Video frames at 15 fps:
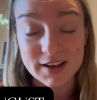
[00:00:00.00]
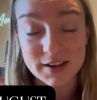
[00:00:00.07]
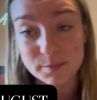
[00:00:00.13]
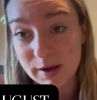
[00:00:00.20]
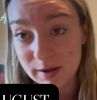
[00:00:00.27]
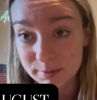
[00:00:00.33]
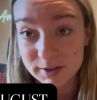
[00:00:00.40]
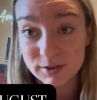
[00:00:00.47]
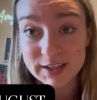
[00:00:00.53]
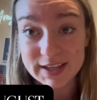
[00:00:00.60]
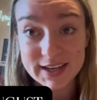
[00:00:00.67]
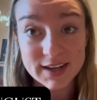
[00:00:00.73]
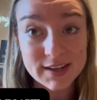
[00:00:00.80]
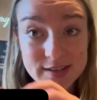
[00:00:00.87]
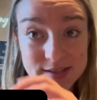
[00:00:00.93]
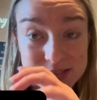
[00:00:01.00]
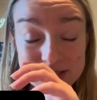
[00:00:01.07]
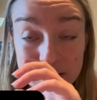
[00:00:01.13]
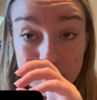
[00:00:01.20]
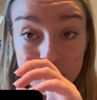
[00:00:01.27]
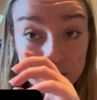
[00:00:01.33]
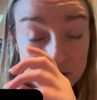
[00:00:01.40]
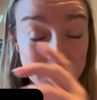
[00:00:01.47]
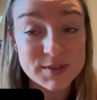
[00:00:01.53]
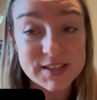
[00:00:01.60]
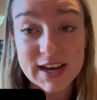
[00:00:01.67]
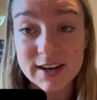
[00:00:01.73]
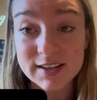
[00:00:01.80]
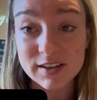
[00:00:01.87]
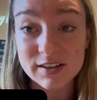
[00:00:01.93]
publicly. So you
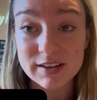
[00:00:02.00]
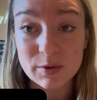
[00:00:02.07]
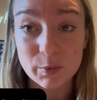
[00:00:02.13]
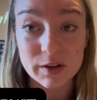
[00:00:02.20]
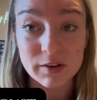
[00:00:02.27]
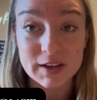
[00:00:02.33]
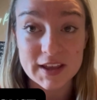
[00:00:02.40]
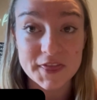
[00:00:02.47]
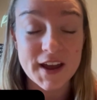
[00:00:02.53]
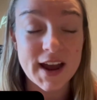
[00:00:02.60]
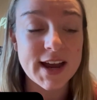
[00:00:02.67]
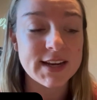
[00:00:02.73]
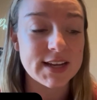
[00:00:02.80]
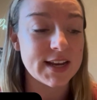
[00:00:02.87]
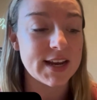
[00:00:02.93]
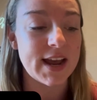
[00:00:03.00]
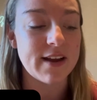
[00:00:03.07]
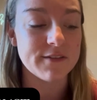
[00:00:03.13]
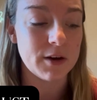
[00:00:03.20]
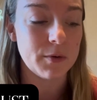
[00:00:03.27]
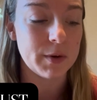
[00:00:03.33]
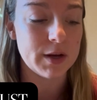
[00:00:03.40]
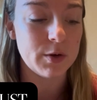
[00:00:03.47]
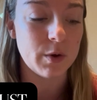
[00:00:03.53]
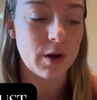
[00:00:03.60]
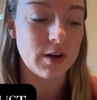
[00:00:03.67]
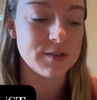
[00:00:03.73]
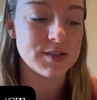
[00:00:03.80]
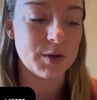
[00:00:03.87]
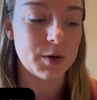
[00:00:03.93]
technically will get that. And everyone who
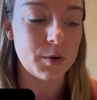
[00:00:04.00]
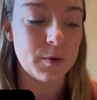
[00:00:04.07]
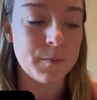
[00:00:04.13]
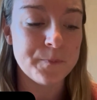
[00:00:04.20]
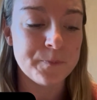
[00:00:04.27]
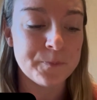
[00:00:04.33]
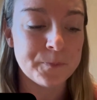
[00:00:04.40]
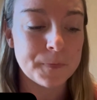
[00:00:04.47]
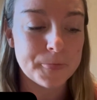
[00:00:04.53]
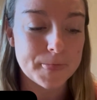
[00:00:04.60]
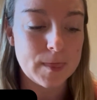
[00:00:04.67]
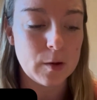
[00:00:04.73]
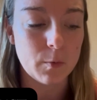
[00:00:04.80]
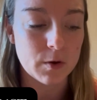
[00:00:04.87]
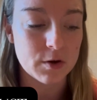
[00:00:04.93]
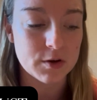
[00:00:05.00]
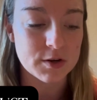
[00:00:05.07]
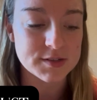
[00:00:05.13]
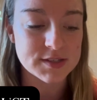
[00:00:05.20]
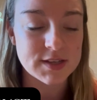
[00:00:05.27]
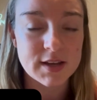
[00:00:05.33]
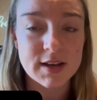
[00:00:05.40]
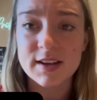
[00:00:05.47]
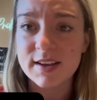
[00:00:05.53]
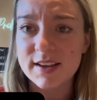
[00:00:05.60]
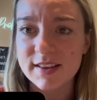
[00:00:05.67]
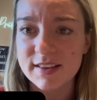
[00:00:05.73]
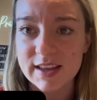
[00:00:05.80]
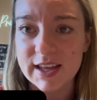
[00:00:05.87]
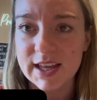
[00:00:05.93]
also orders
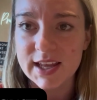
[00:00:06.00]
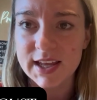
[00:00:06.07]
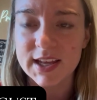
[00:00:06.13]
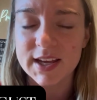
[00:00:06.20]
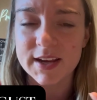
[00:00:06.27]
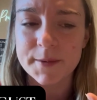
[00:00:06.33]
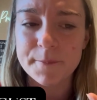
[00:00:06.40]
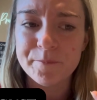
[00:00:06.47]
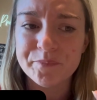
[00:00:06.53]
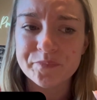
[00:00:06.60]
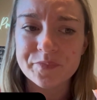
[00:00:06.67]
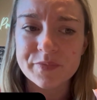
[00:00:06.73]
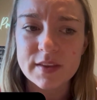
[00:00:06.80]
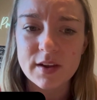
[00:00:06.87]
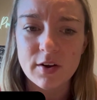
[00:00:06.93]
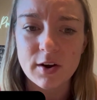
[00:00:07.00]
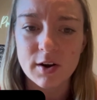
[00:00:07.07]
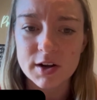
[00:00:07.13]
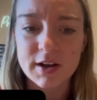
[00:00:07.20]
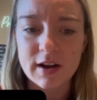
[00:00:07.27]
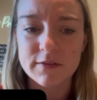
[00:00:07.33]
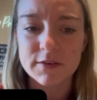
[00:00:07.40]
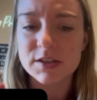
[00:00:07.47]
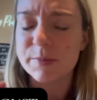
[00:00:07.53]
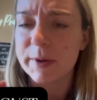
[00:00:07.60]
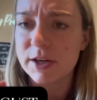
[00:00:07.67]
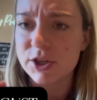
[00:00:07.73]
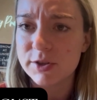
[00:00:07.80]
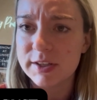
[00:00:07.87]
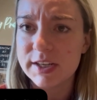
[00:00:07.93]
the hardcover
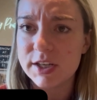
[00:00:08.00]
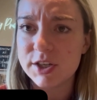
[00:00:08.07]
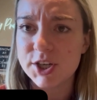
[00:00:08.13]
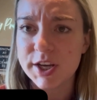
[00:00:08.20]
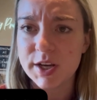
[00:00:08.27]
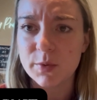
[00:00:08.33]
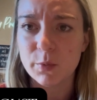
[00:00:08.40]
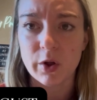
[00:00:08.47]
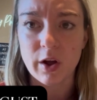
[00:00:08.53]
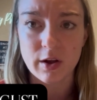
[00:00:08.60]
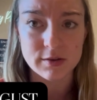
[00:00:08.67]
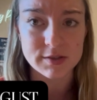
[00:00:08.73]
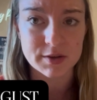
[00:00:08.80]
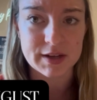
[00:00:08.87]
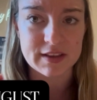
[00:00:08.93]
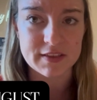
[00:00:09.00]
special edition will also get